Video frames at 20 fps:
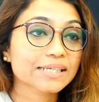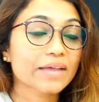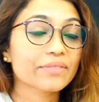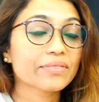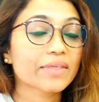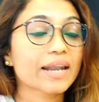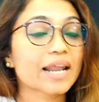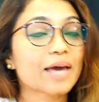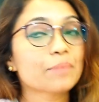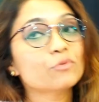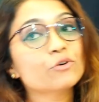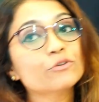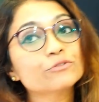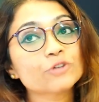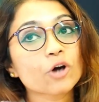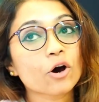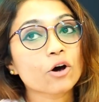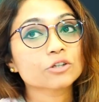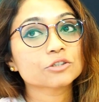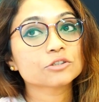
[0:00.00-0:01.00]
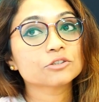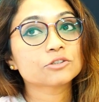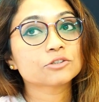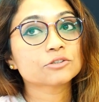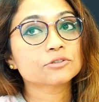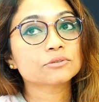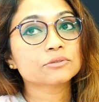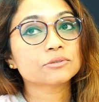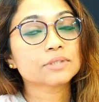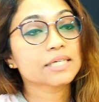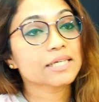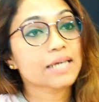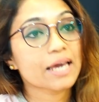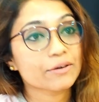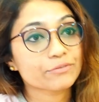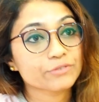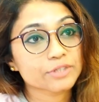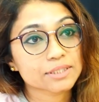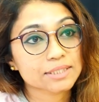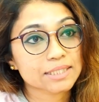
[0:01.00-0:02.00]
and then I moved on to
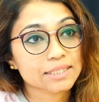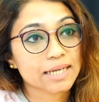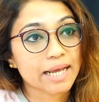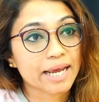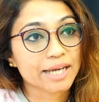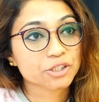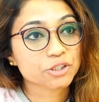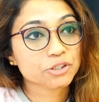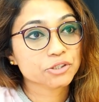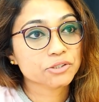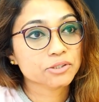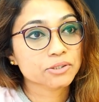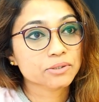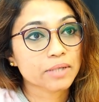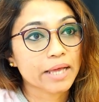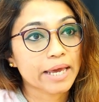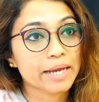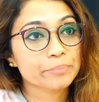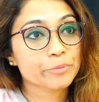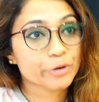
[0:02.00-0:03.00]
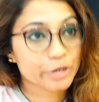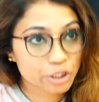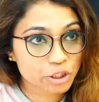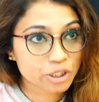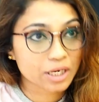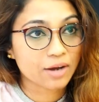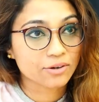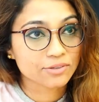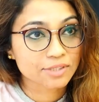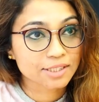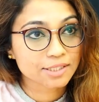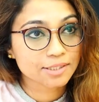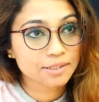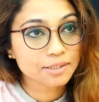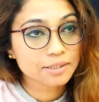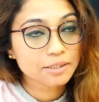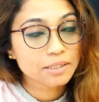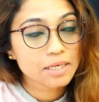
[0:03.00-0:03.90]
EF International and British Council.